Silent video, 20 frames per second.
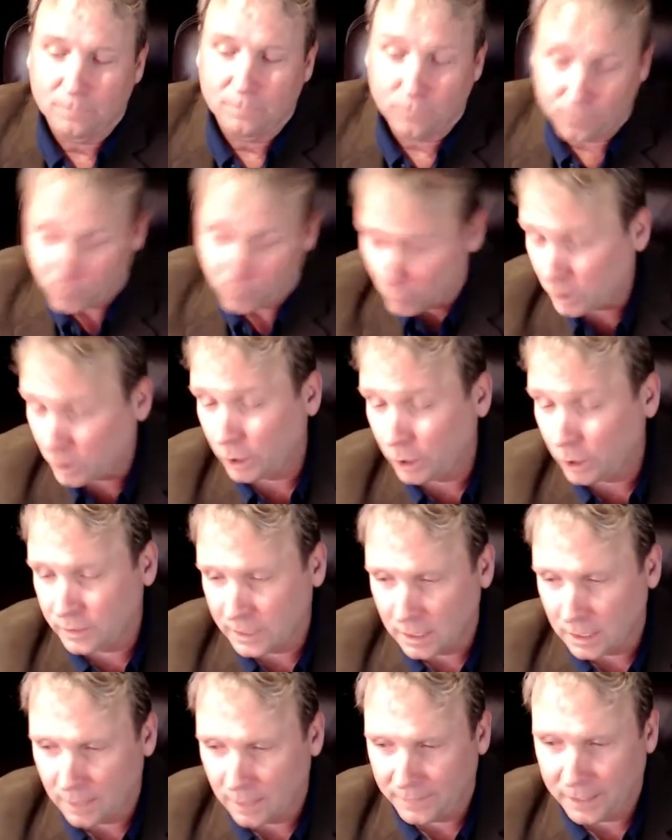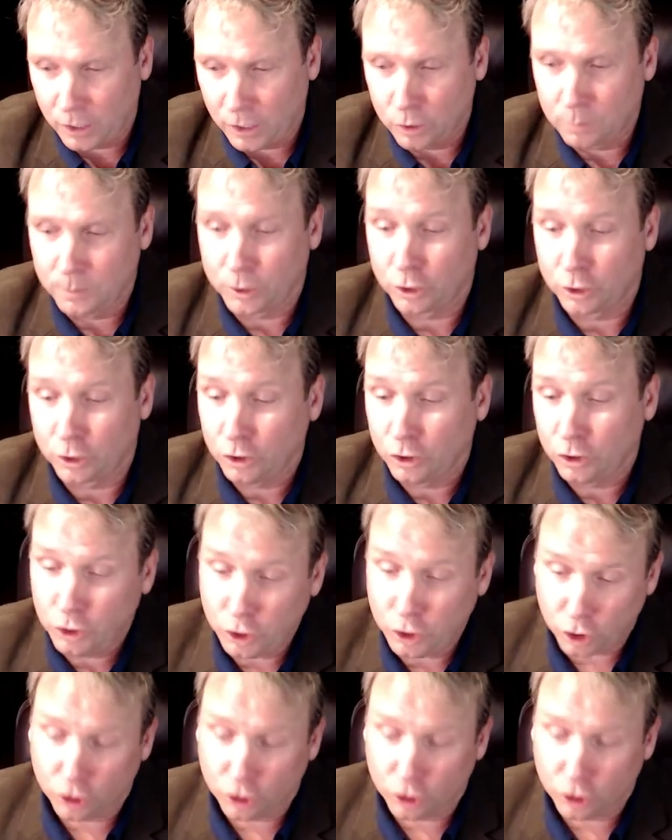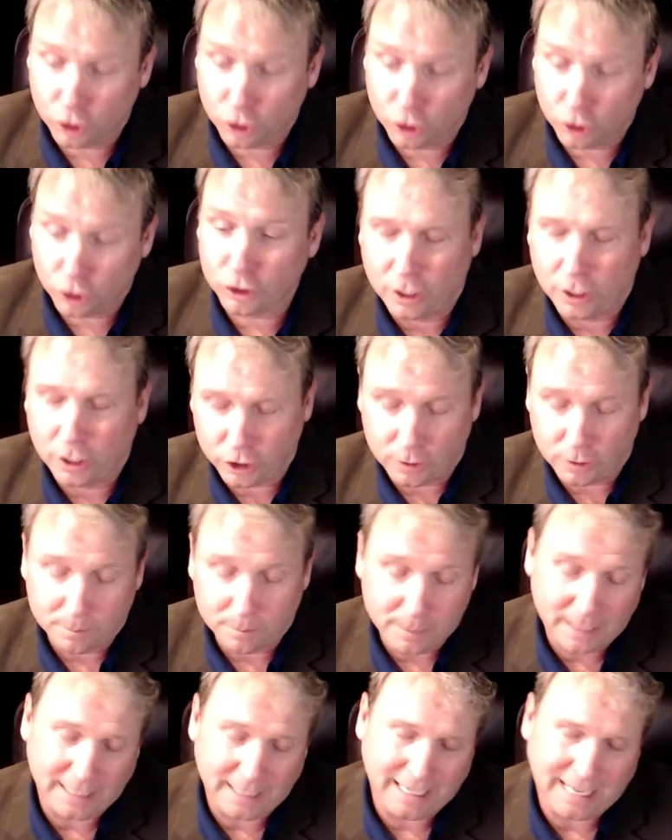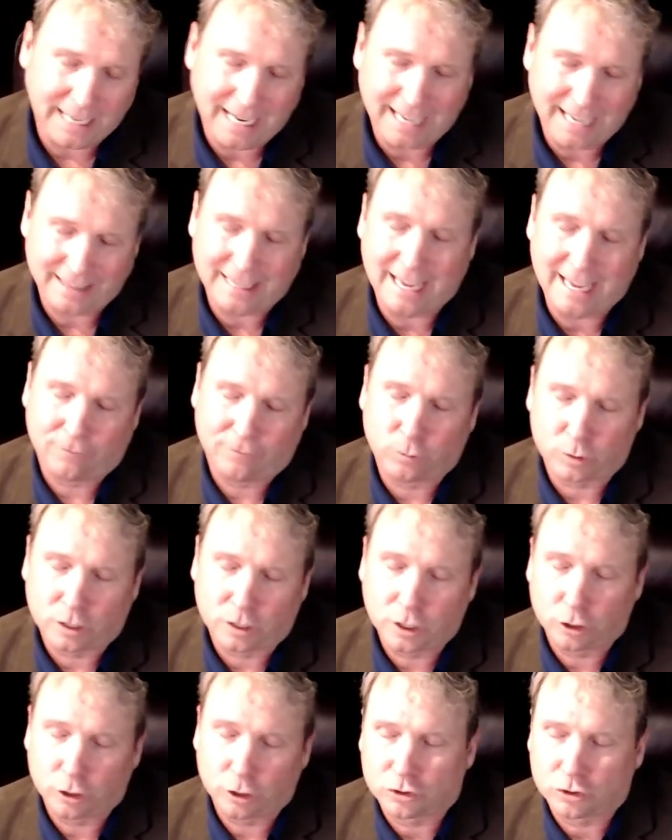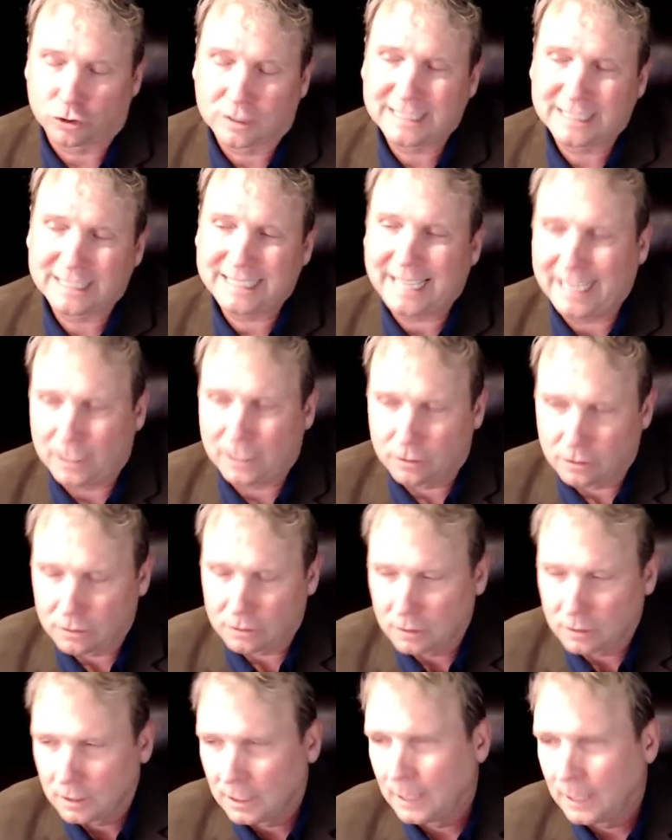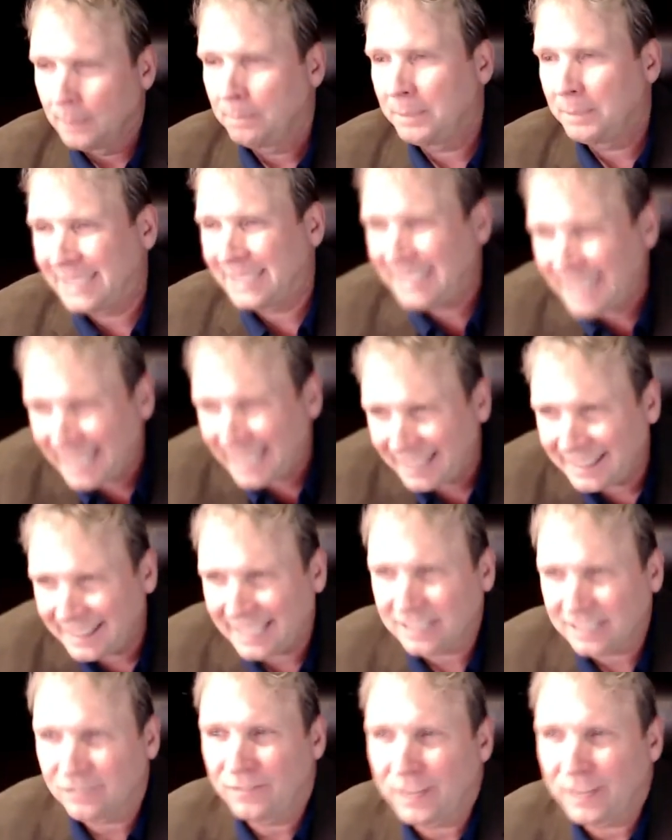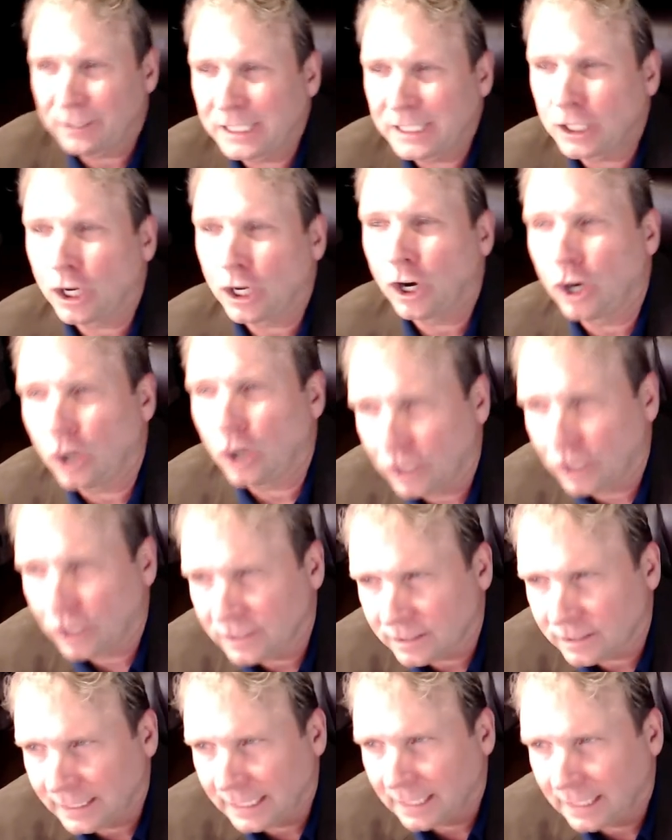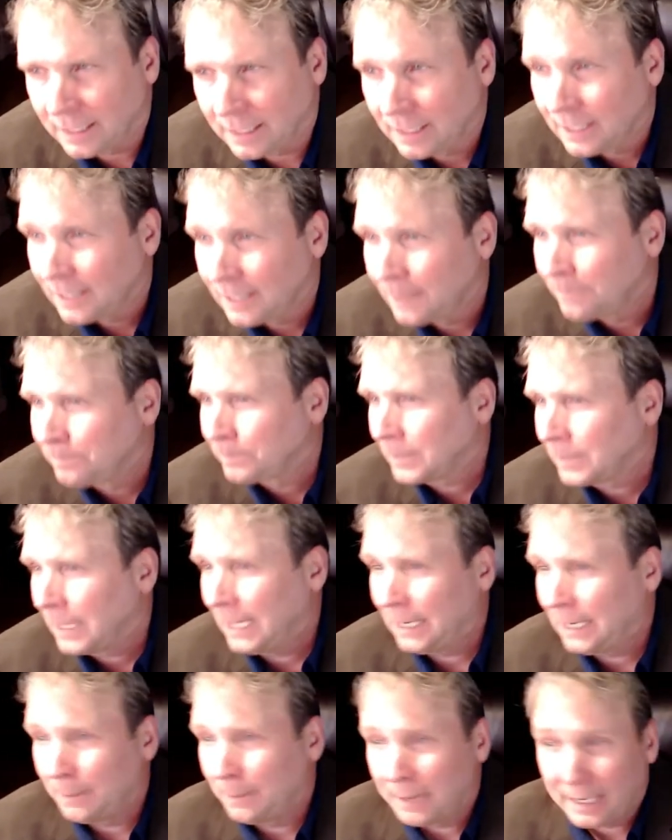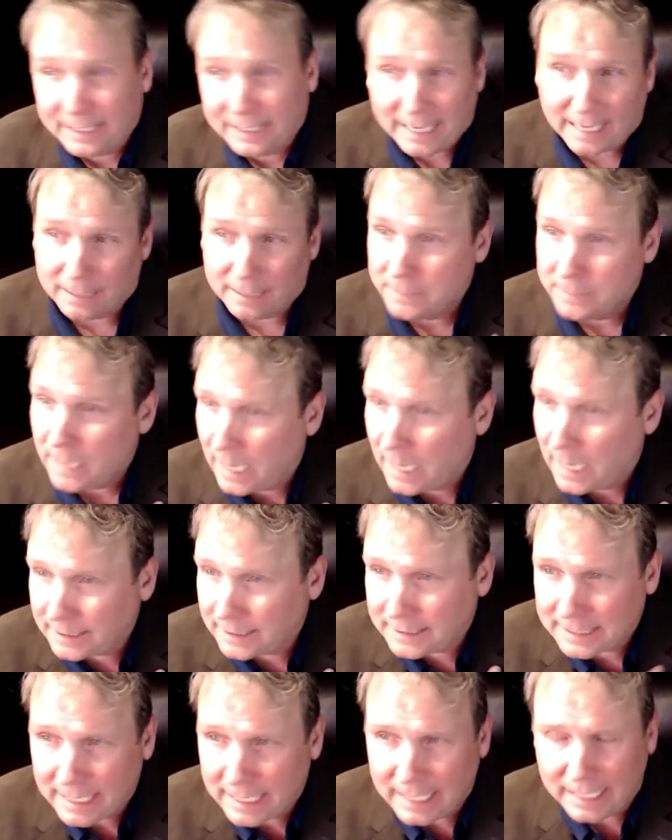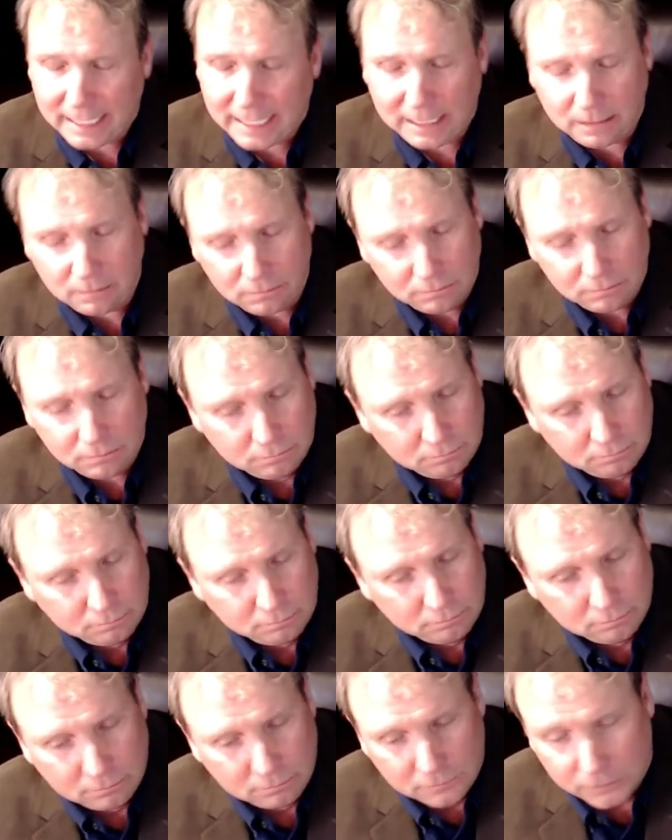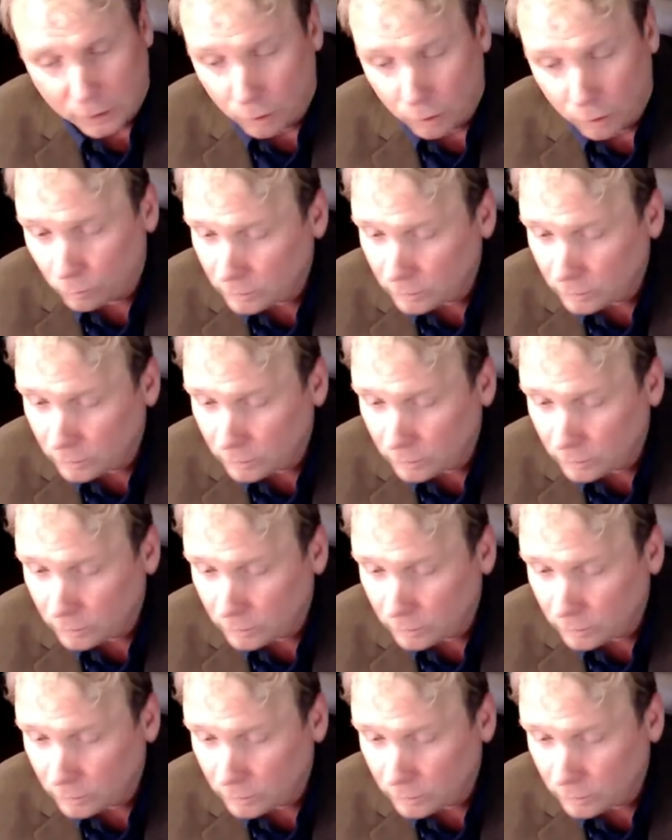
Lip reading: foreclosing on the homeowner. You're going to get all your money at that foreclosure sale. But again, that's very costly. And I'm not saying I